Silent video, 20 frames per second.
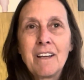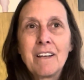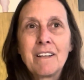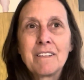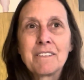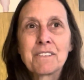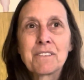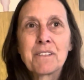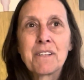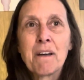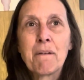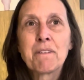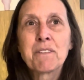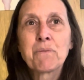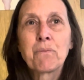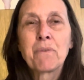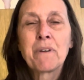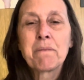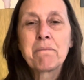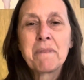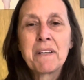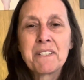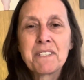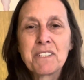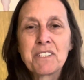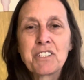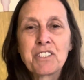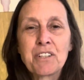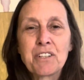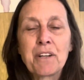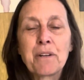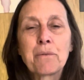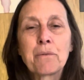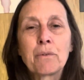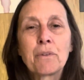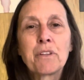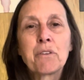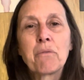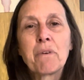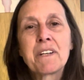So that was one message that I
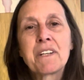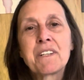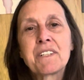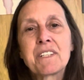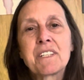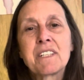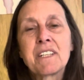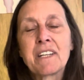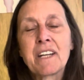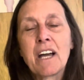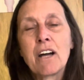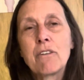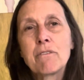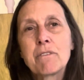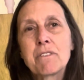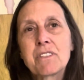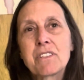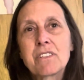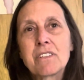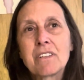really wanted to get out.